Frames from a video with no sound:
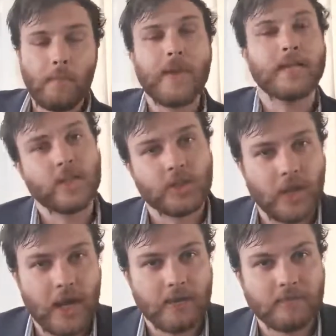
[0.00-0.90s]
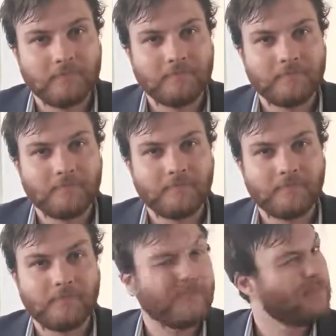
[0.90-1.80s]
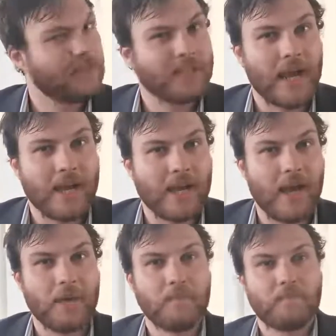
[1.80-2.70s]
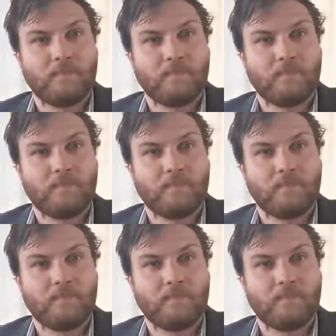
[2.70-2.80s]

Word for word: a piece of shit. Take care.